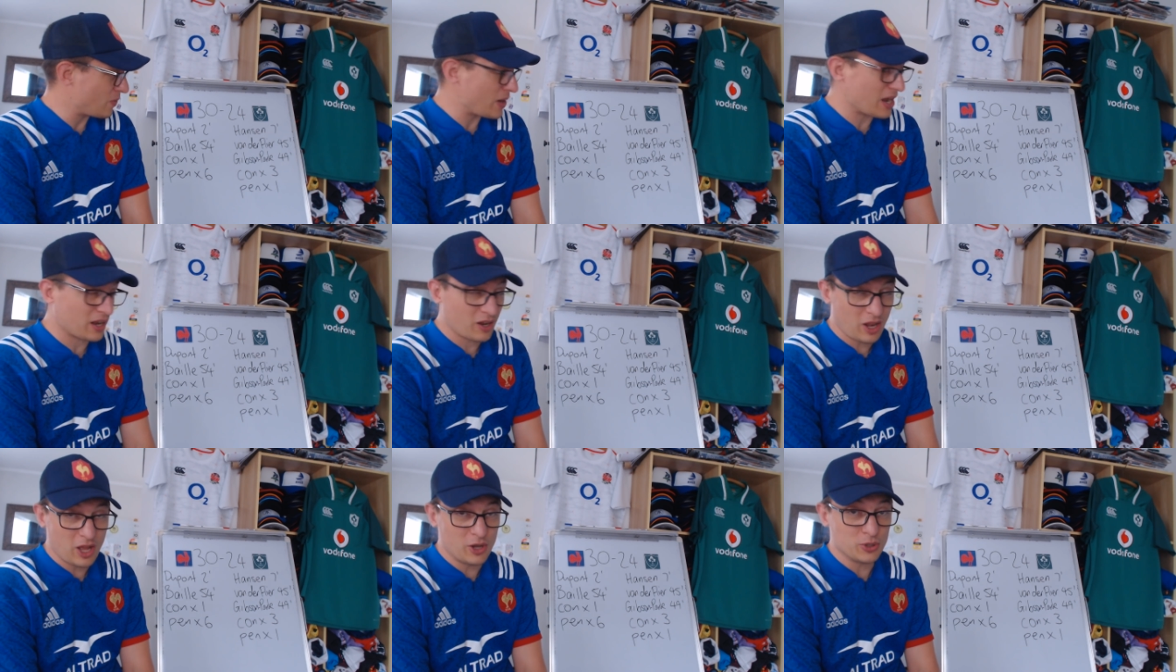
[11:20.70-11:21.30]
went
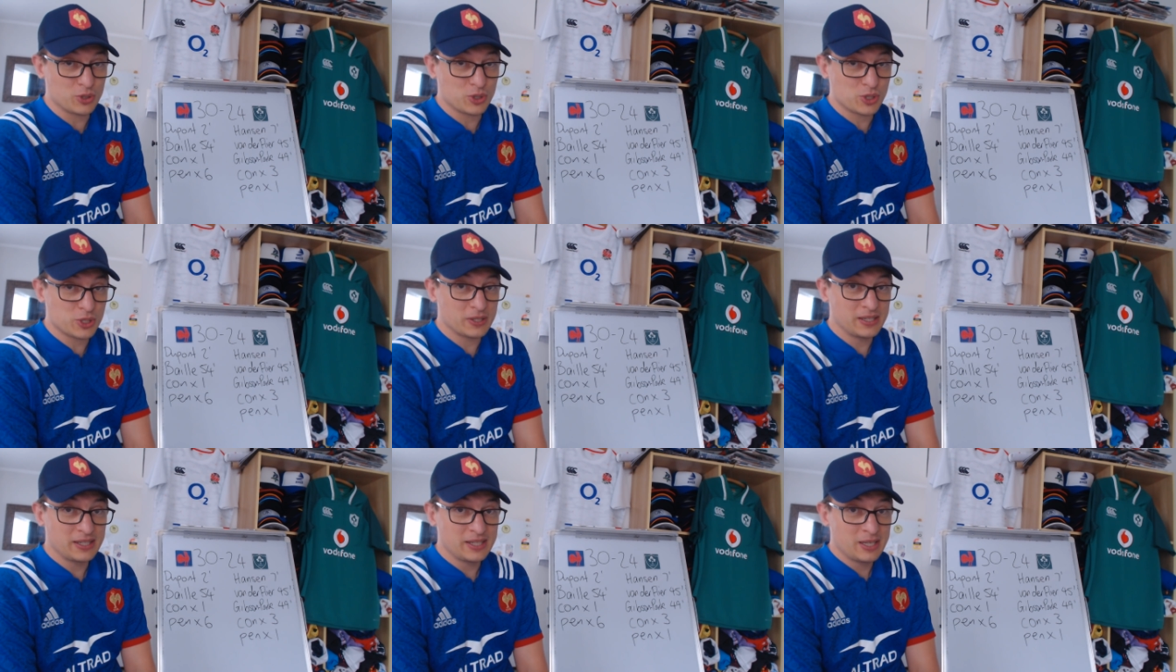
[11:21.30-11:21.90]

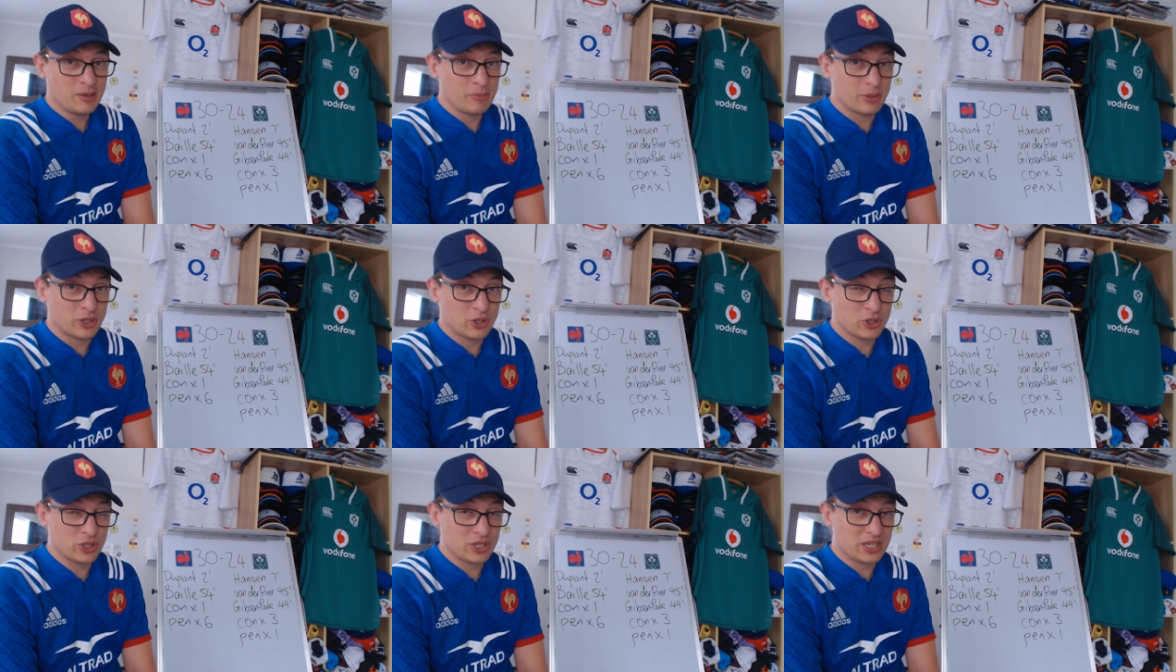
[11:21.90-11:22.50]
close but
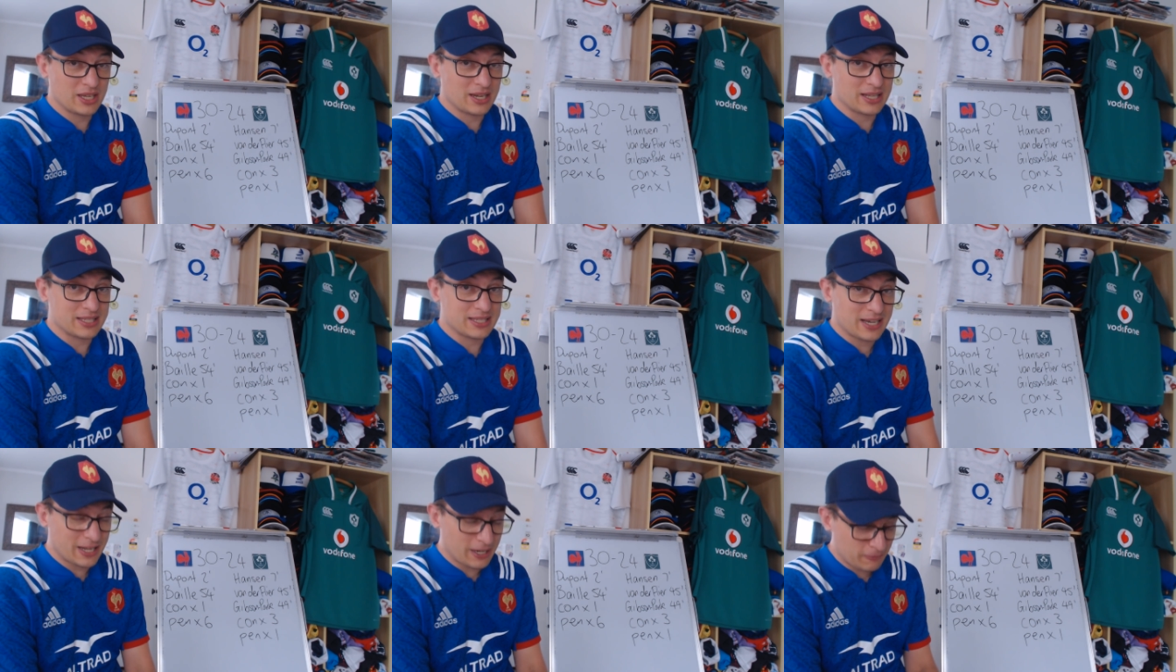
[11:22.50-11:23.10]
couldn't get it
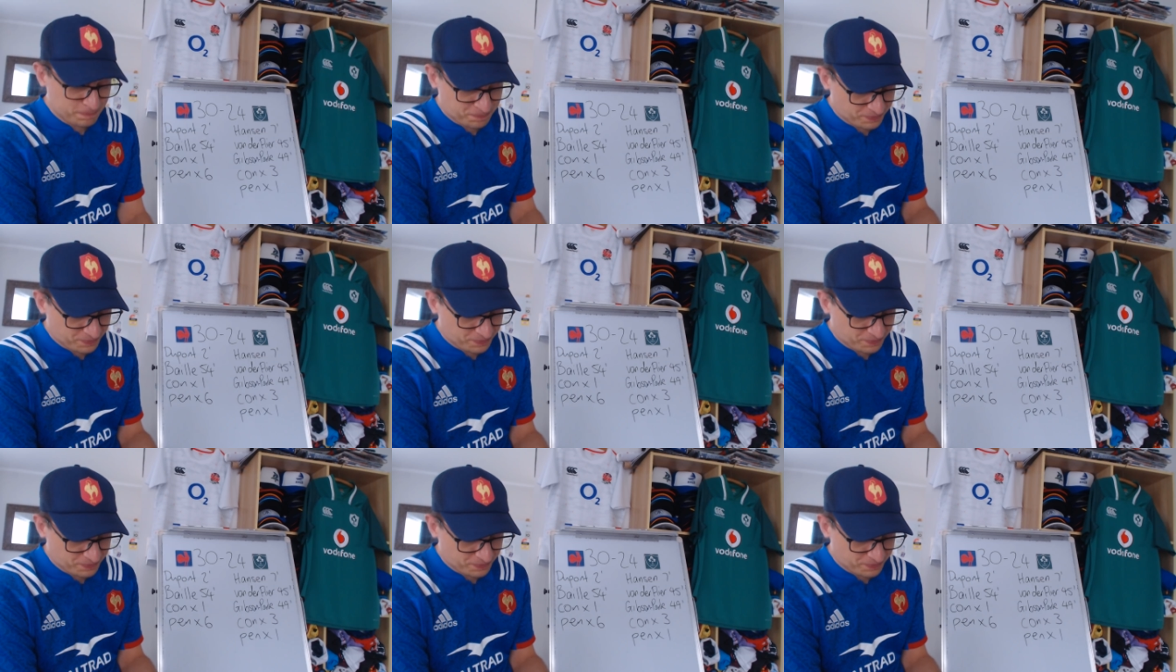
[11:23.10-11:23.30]
done.